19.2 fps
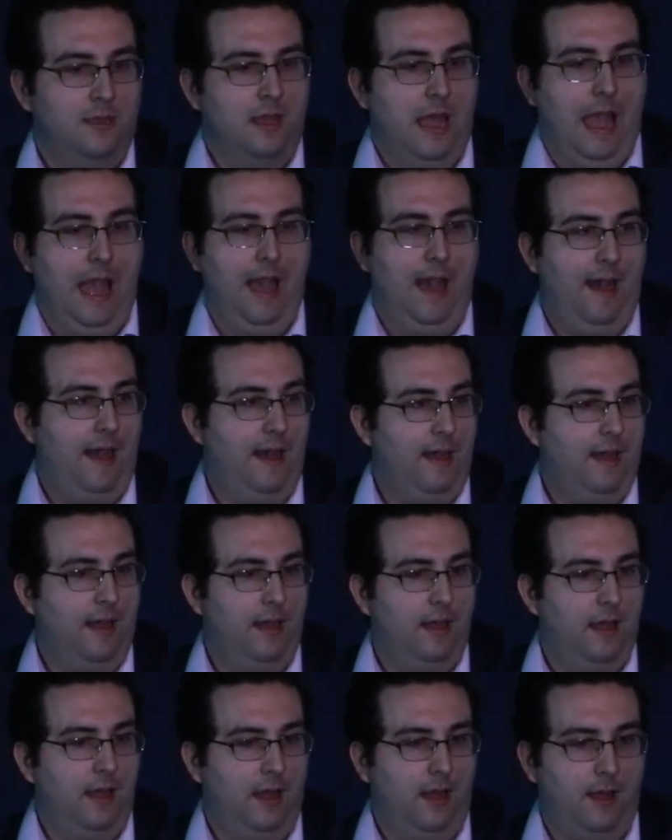
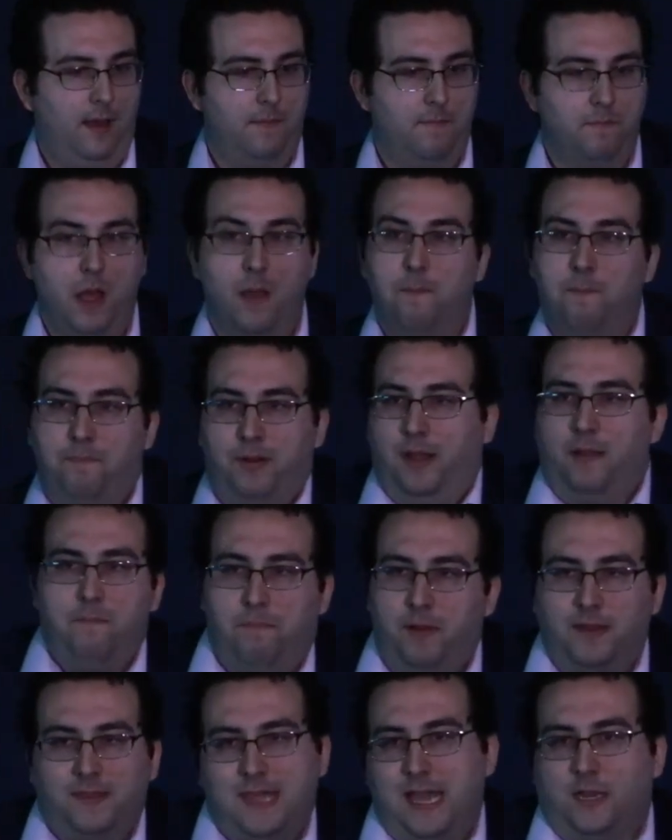
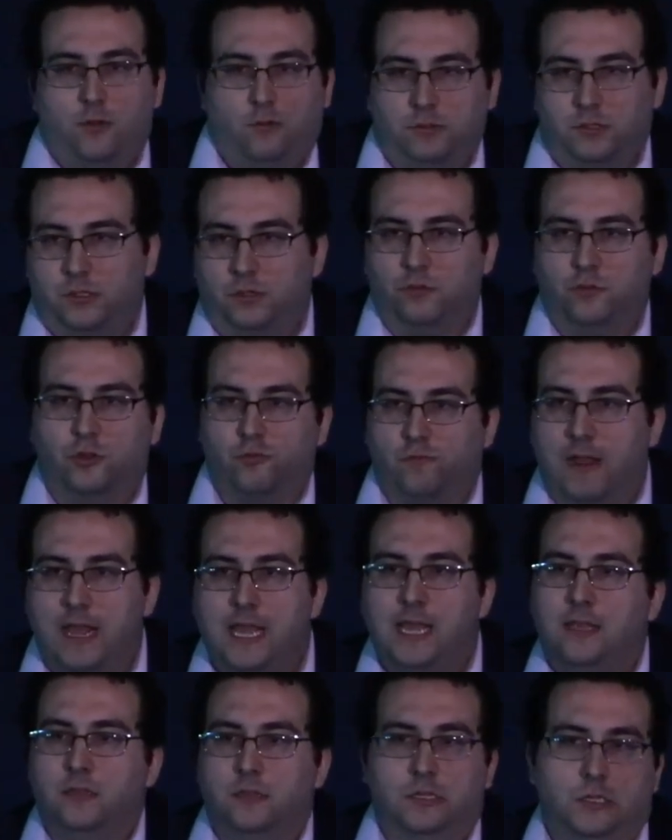But that also
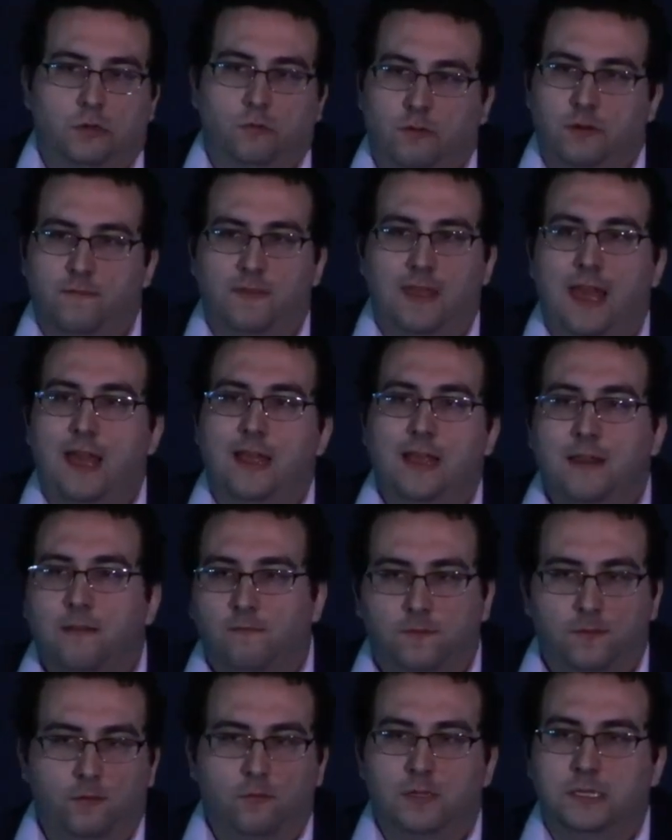drains sort of that
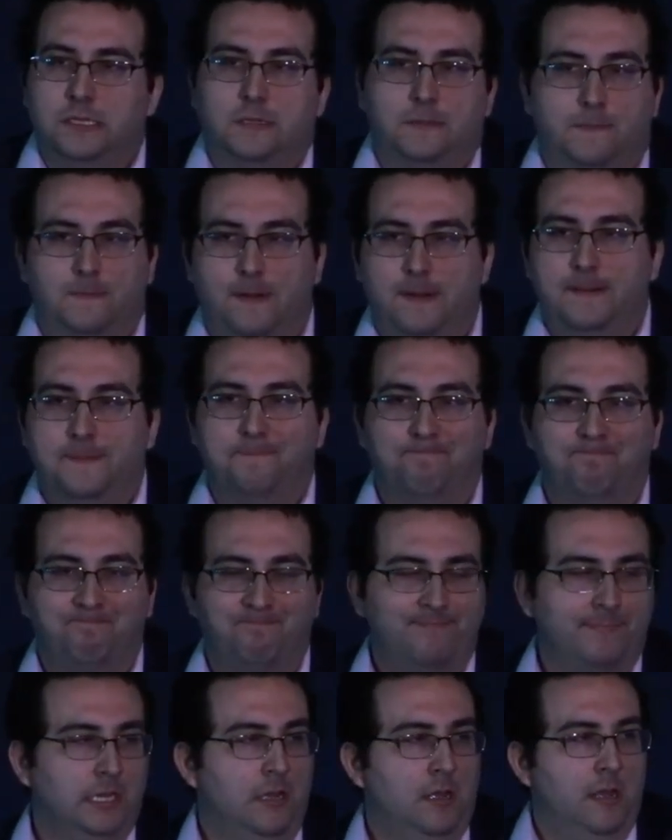influence from
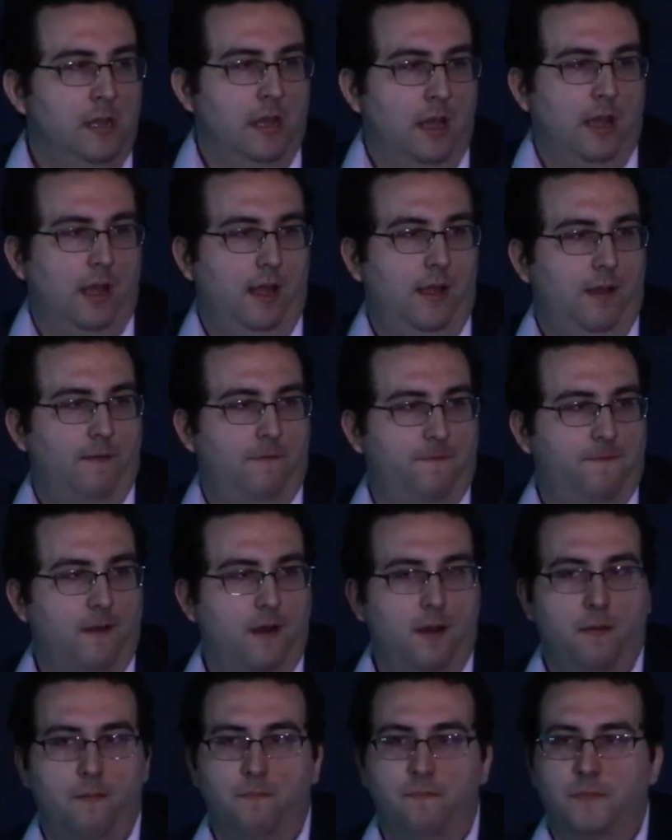
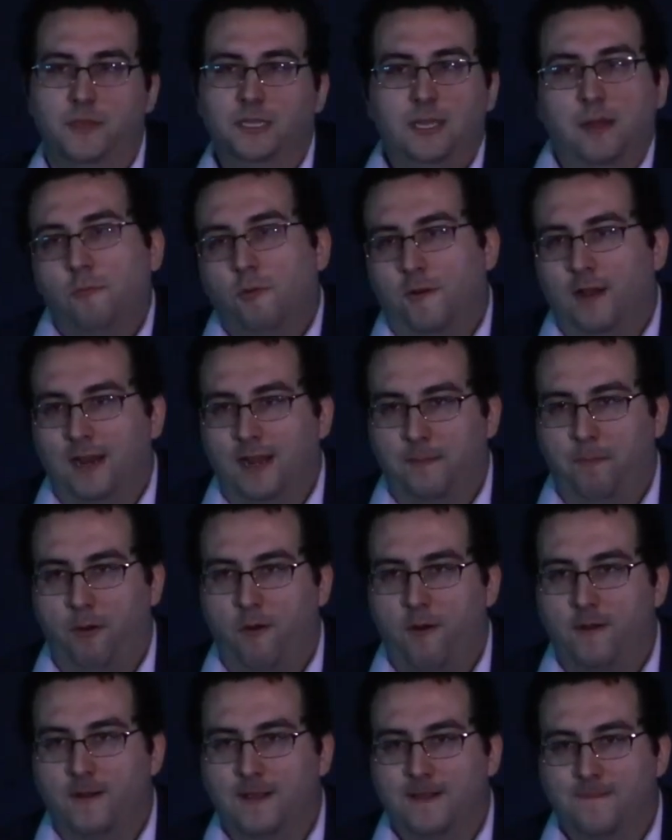the Democratic
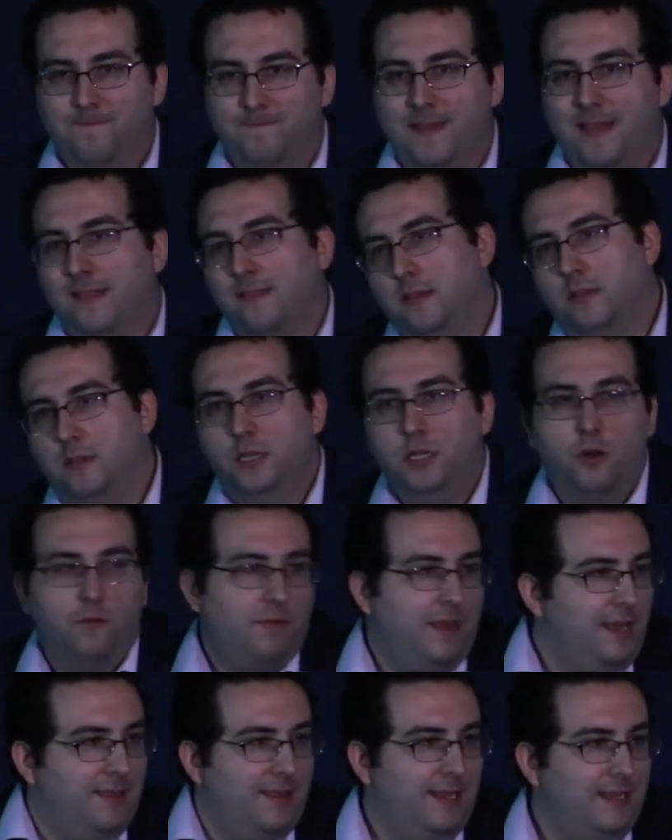Party, and
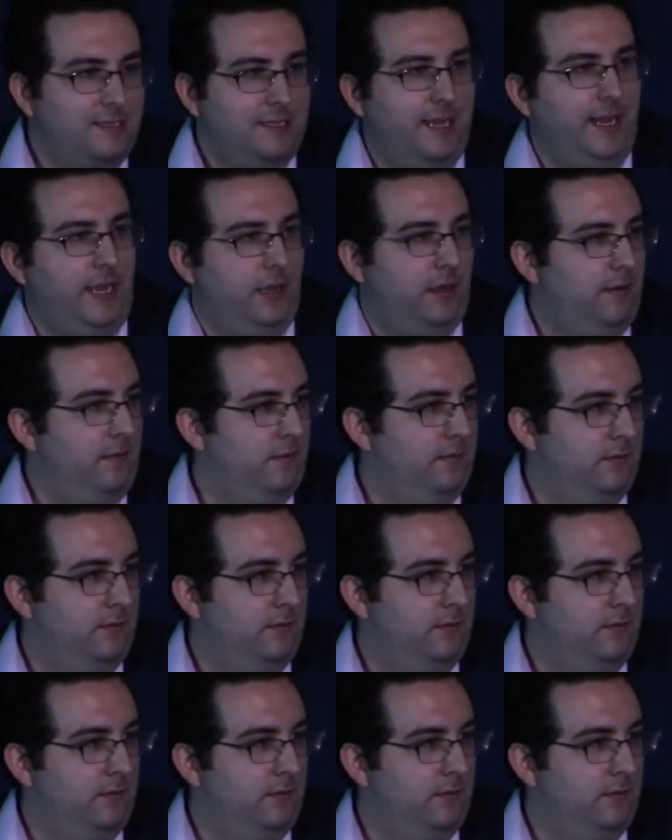that's like a